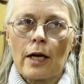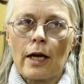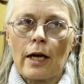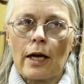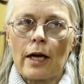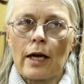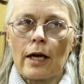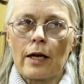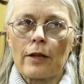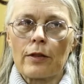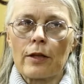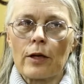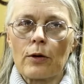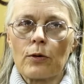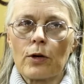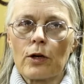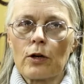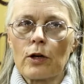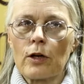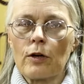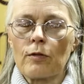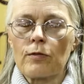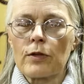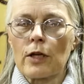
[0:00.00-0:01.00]
And then we
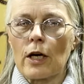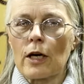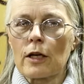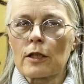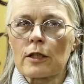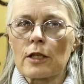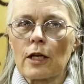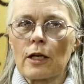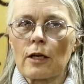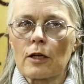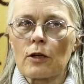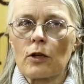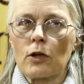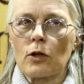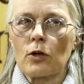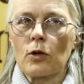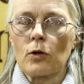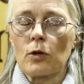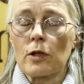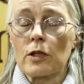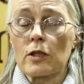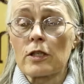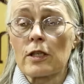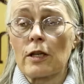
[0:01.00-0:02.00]
heard of Doc Tucker,
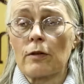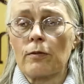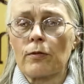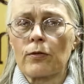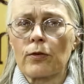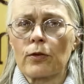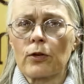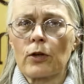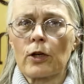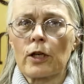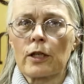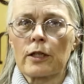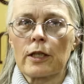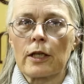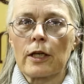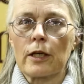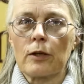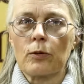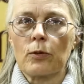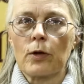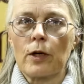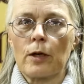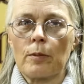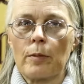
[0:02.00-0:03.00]
who is in Florida
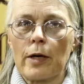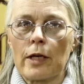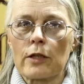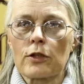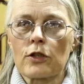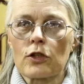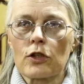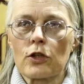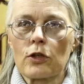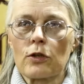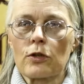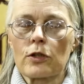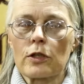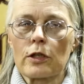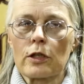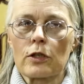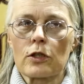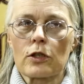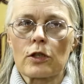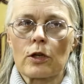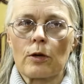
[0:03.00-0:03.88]
and we're in Massachusetts.